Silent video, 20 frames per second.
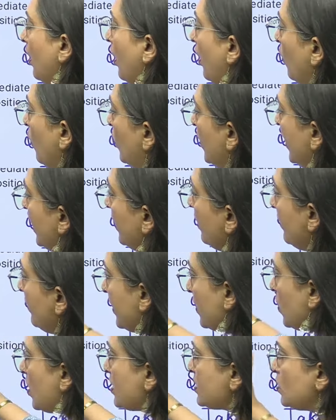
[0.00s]

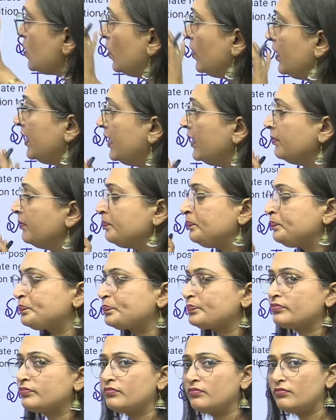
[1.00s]
Because only
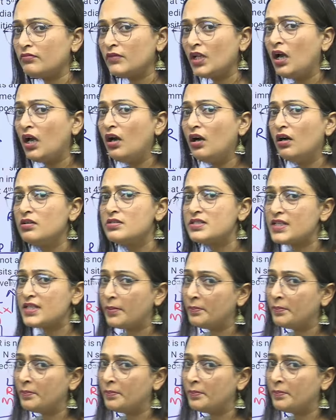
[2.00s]
some